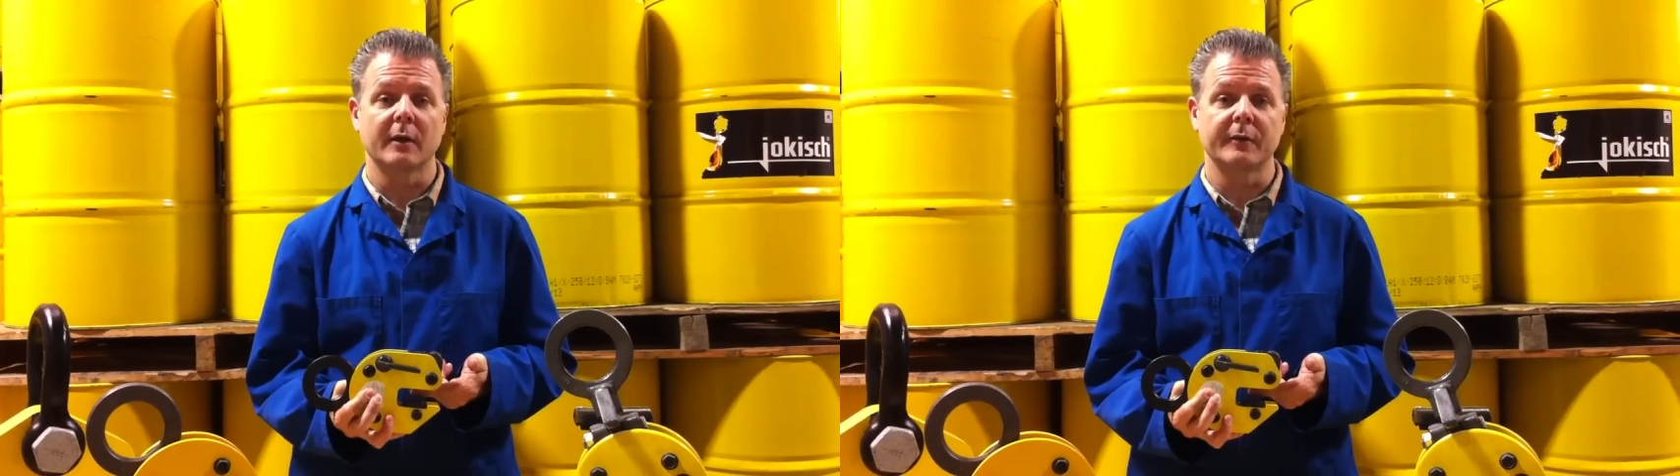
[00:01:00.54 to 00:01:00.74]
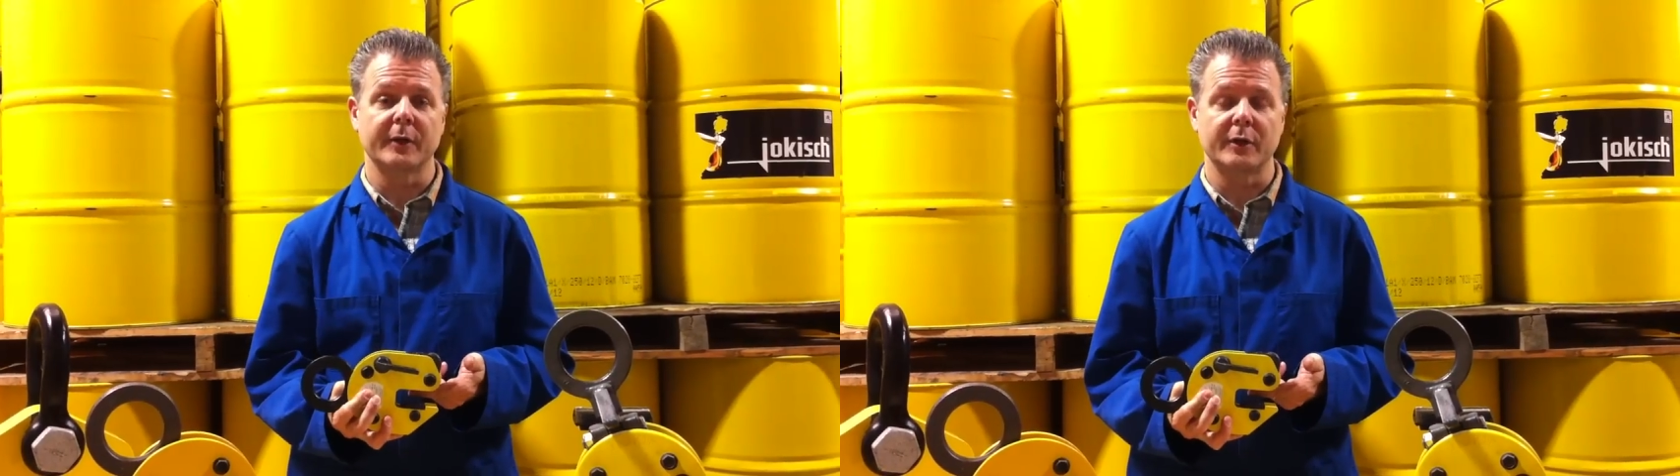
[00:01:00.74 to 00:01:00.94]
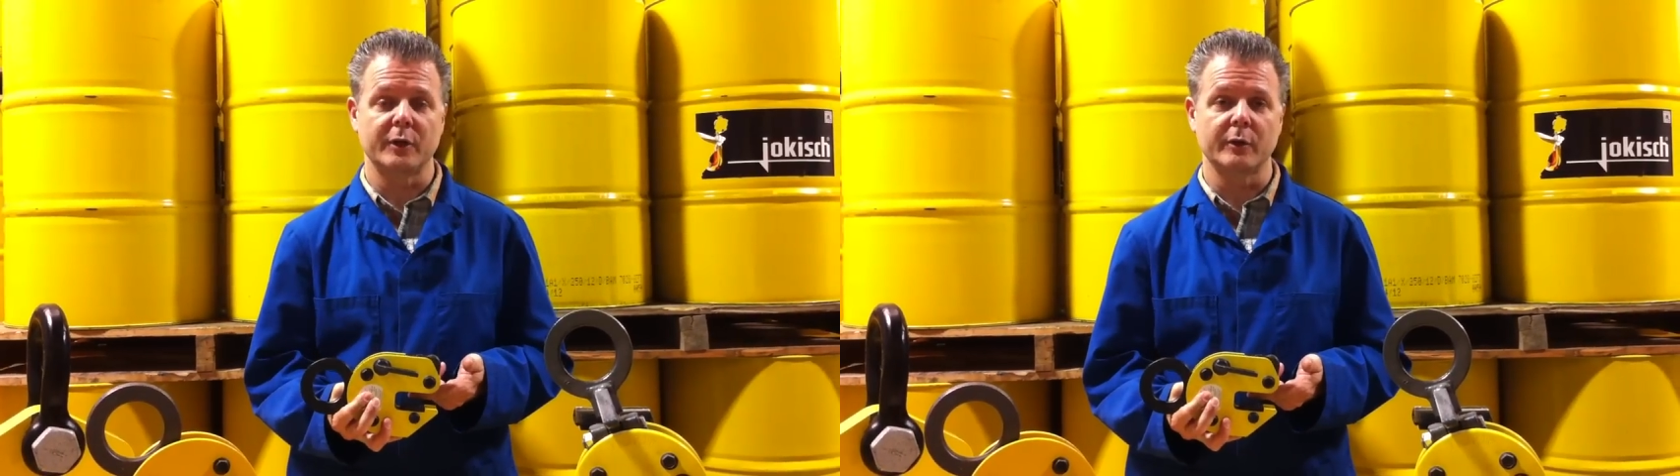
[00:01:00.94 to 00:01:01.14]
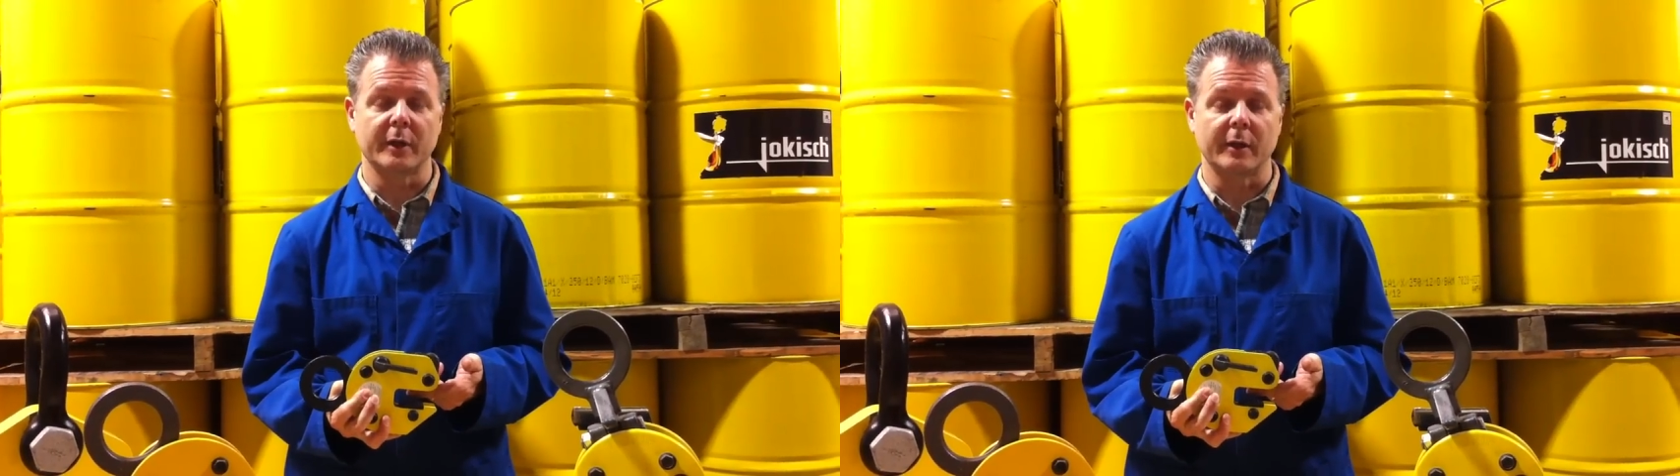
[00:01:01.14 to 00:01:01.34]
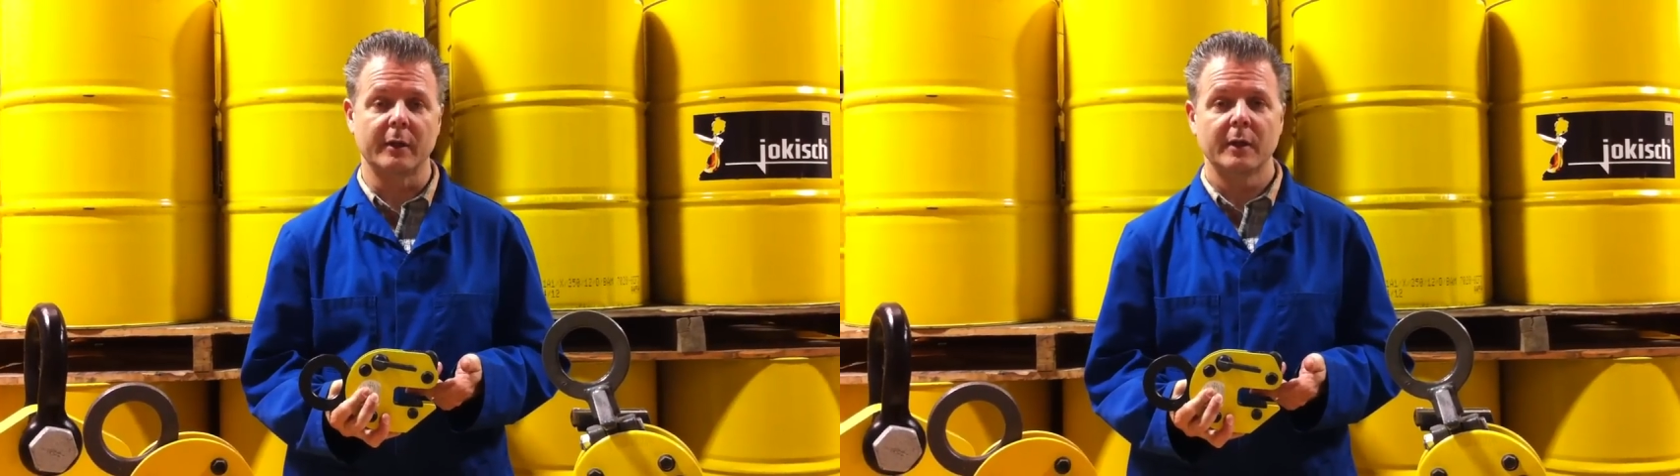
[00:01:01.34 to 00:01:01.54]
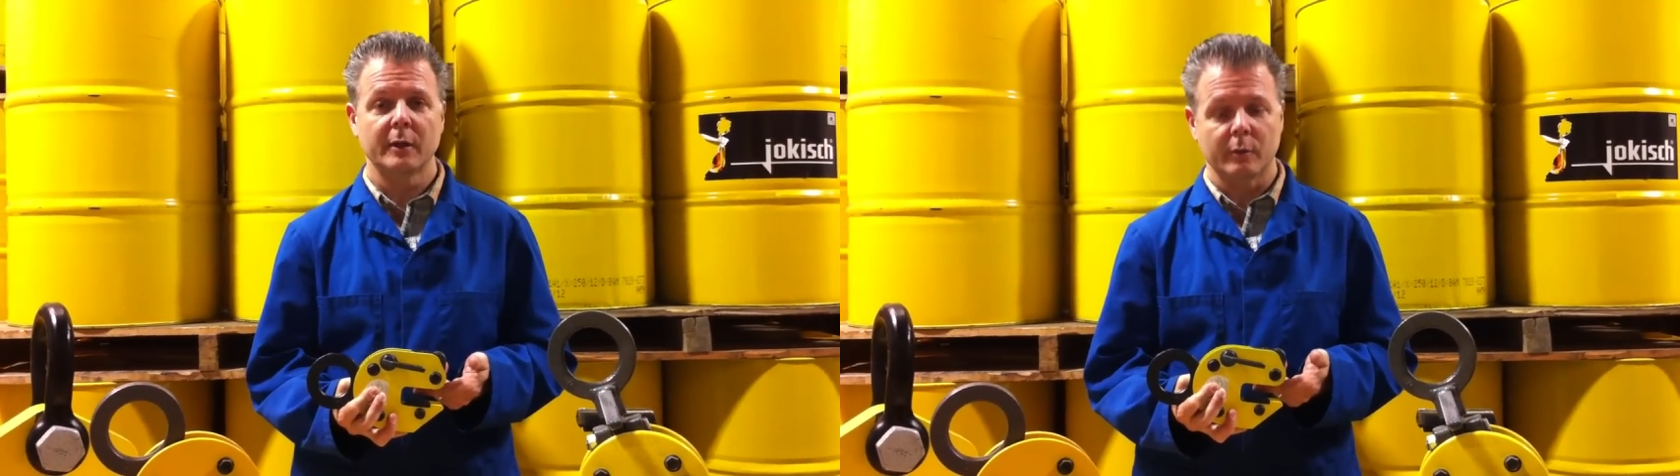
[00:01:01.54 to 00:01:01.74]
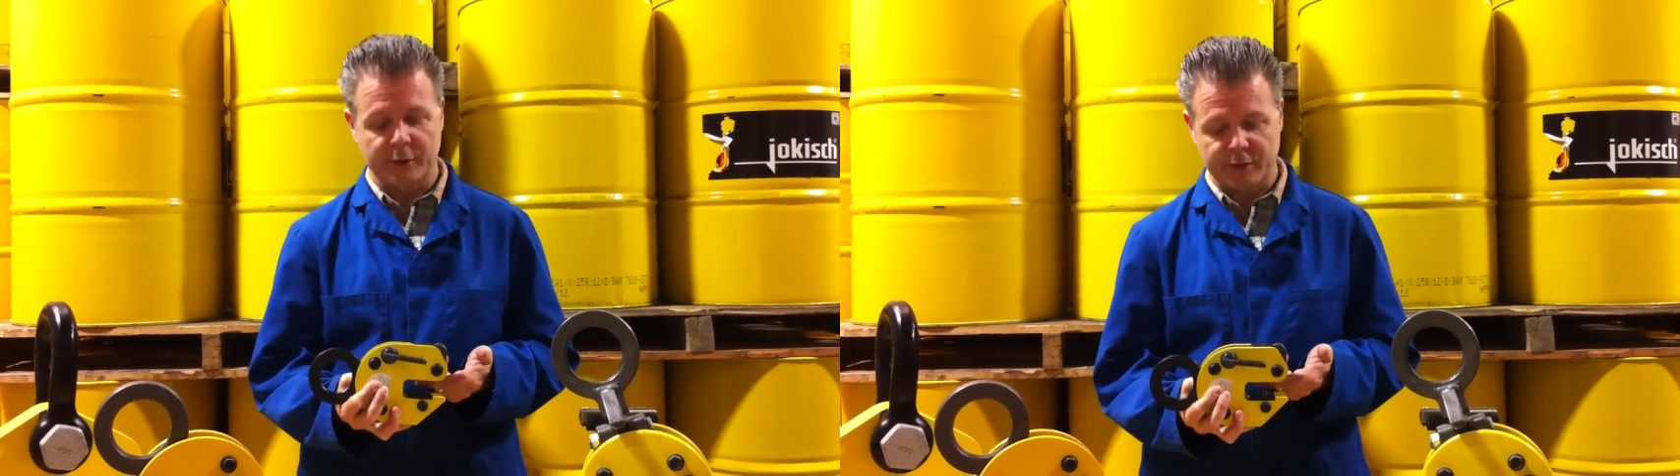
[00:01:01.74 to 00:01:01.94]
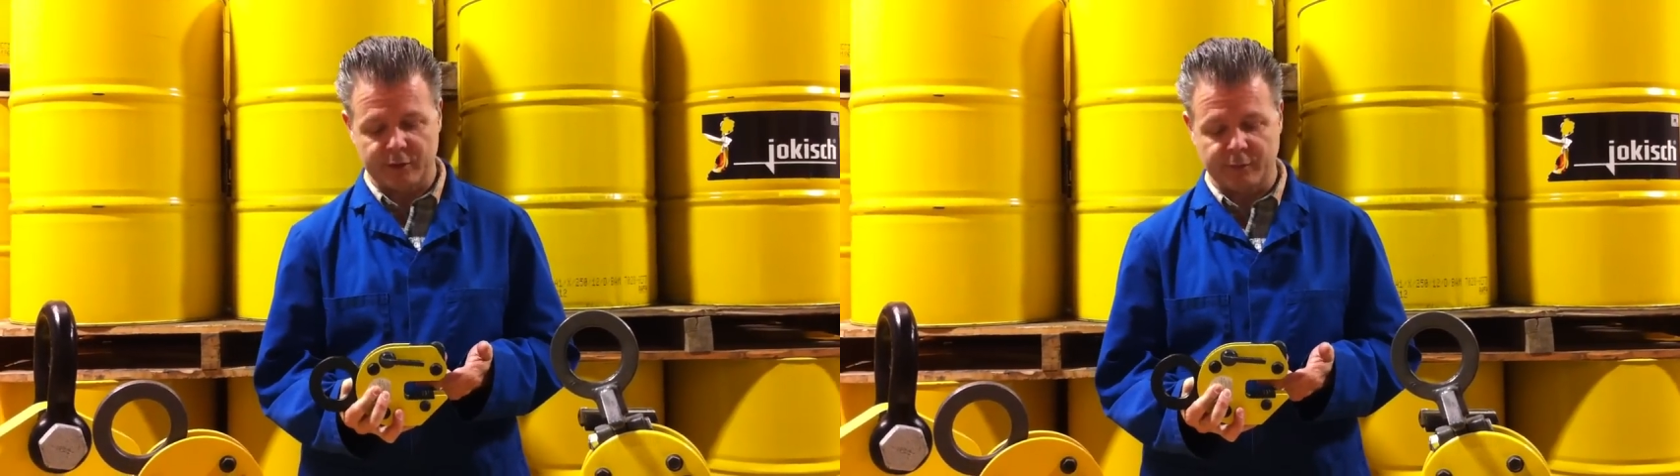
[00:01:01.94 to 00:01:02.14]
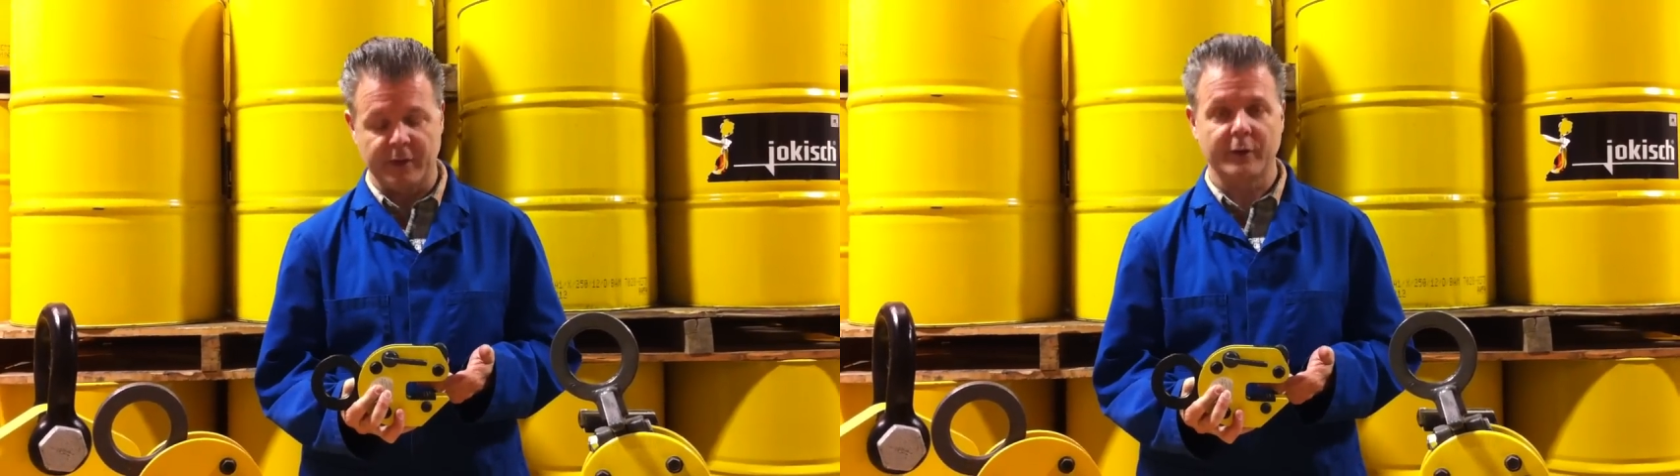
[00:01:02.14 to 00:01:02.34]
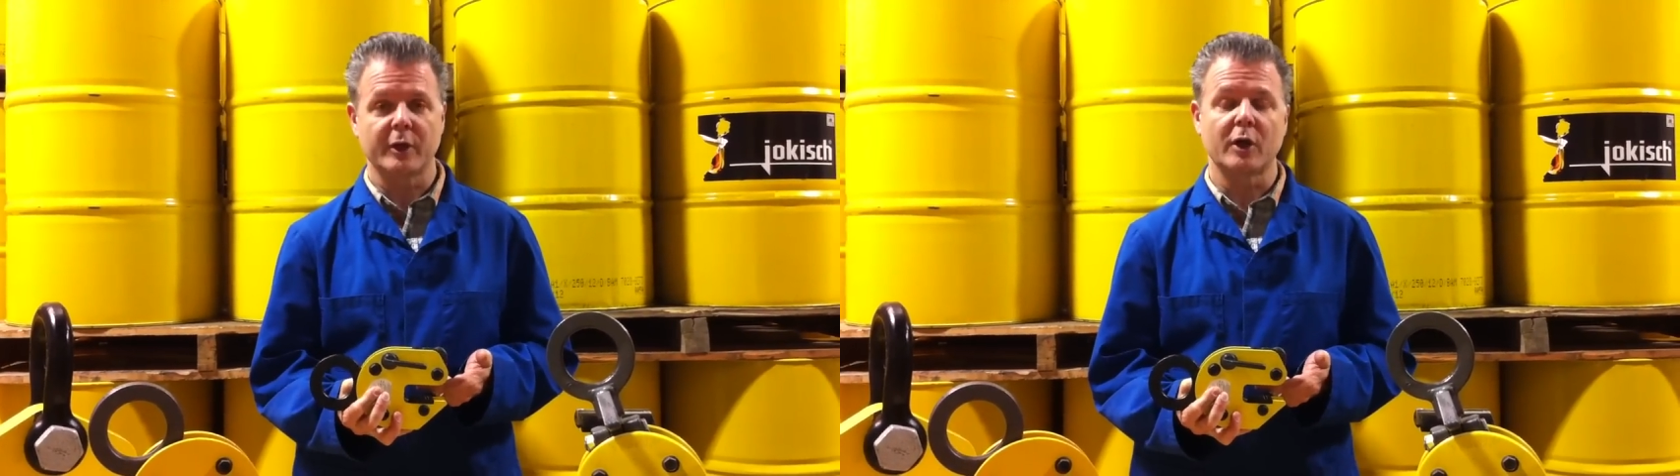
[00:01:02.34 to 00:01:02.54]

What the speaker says: of their unit, which is very